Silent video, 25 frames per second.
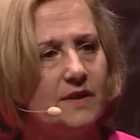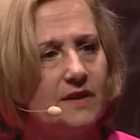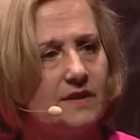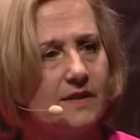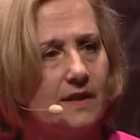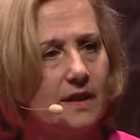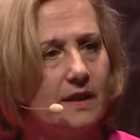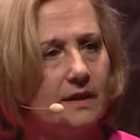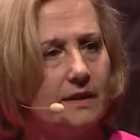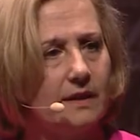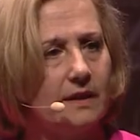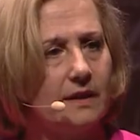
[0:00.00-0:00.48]

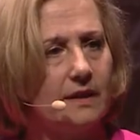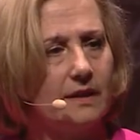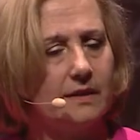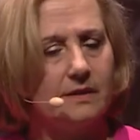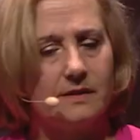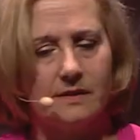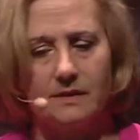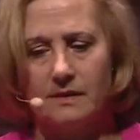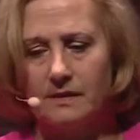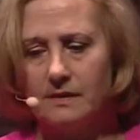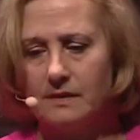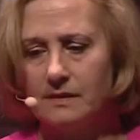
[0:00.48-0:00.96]
this
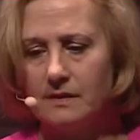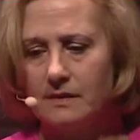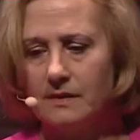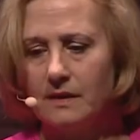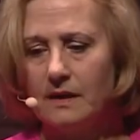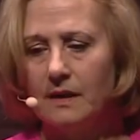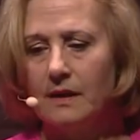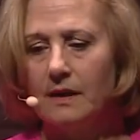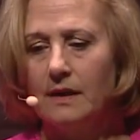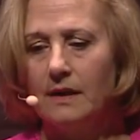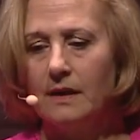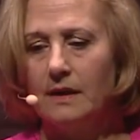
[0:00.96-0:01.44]
analysis
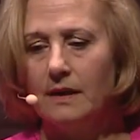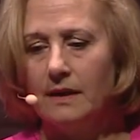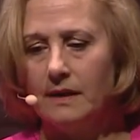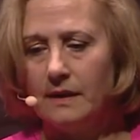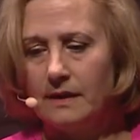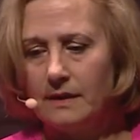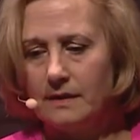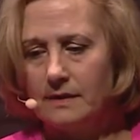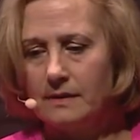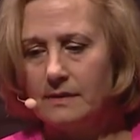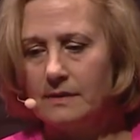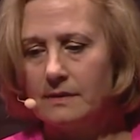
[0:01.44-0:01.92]

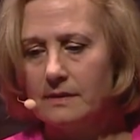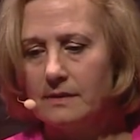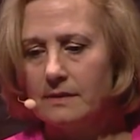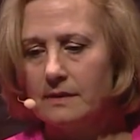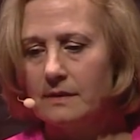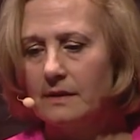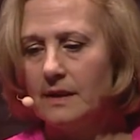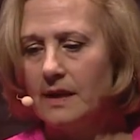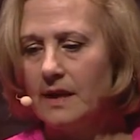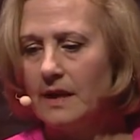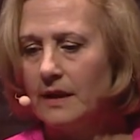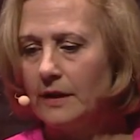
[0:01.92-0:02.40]
is
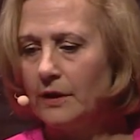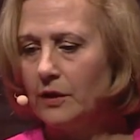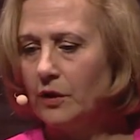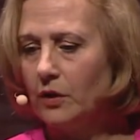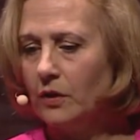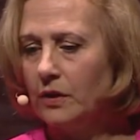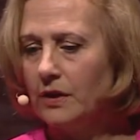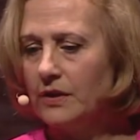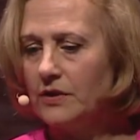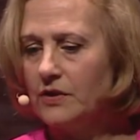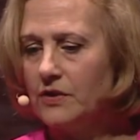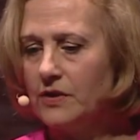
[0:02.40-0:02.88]
the
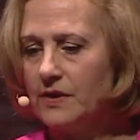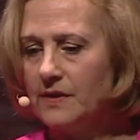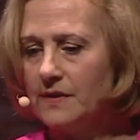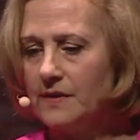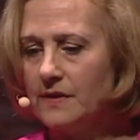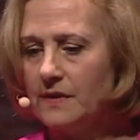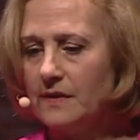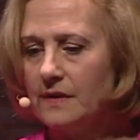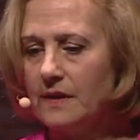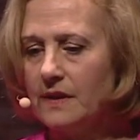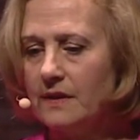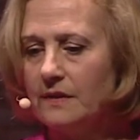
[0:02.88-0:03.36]

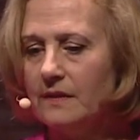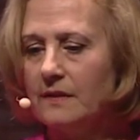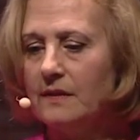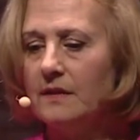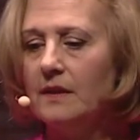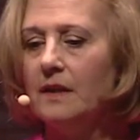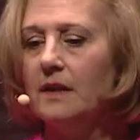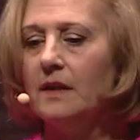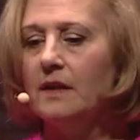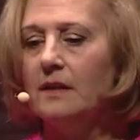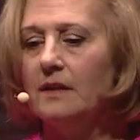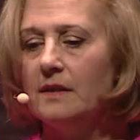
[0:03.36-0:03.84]
acknowledgement that
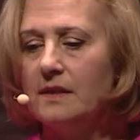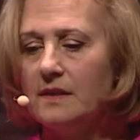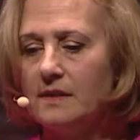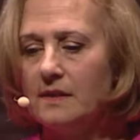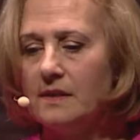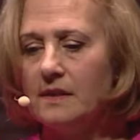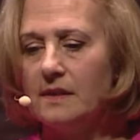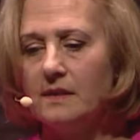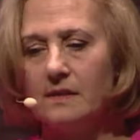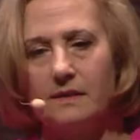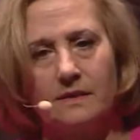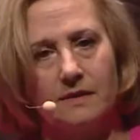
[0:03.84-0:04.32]

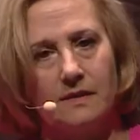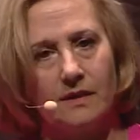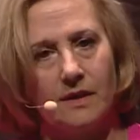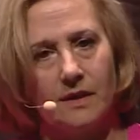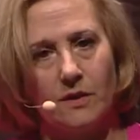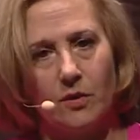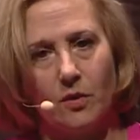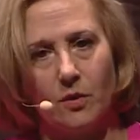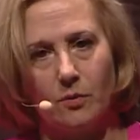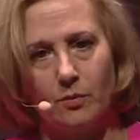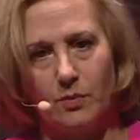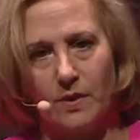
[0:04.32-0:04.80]
this is
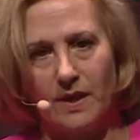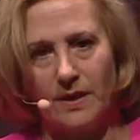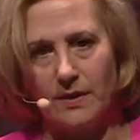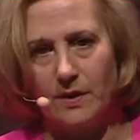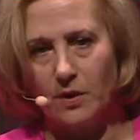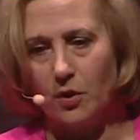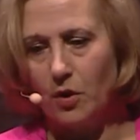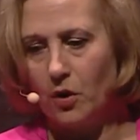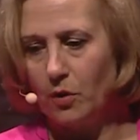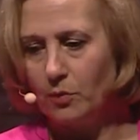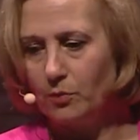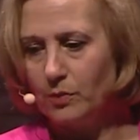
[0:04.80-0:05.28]
a
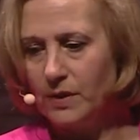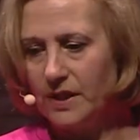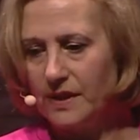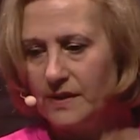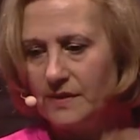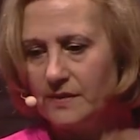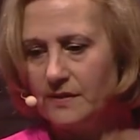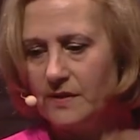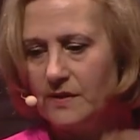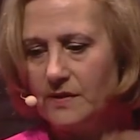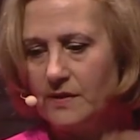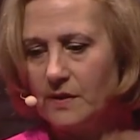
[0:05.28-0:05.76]

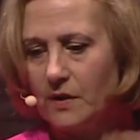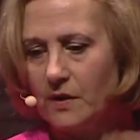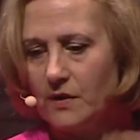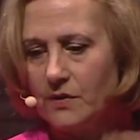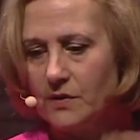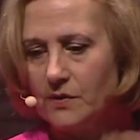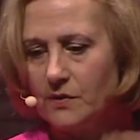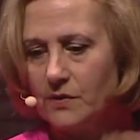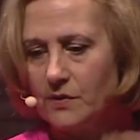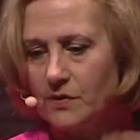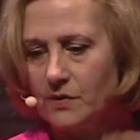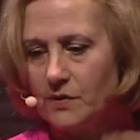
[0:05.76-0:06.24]
complex
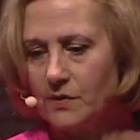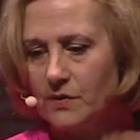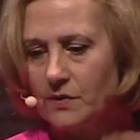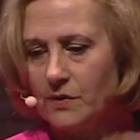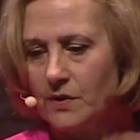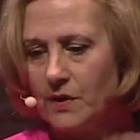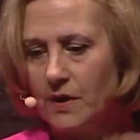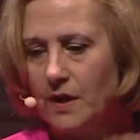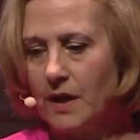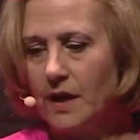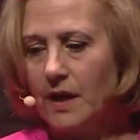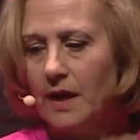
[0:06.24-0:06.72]
disaster,
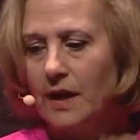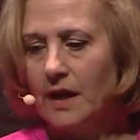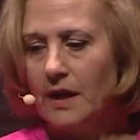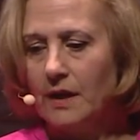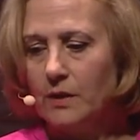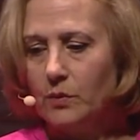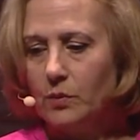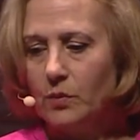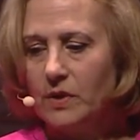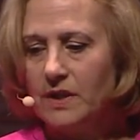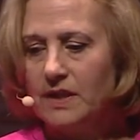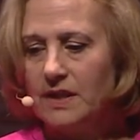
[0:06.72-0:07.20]

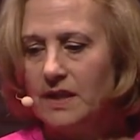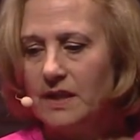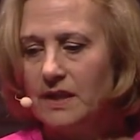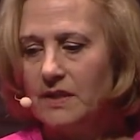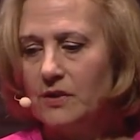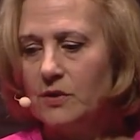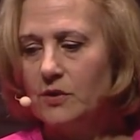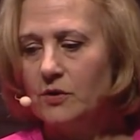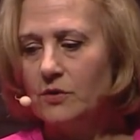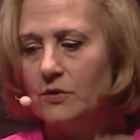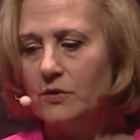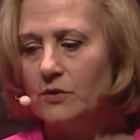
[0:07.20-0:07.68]
and we
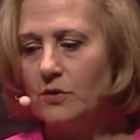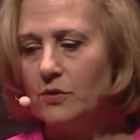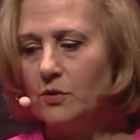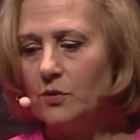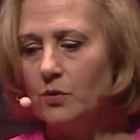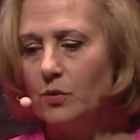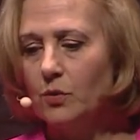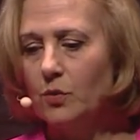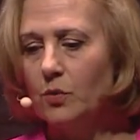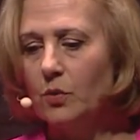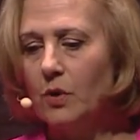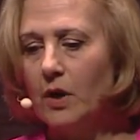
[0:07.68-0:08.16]
need
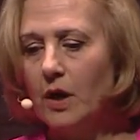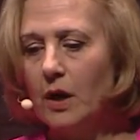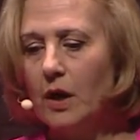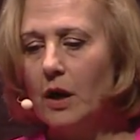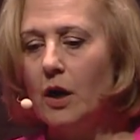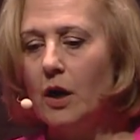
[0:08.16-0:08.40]
to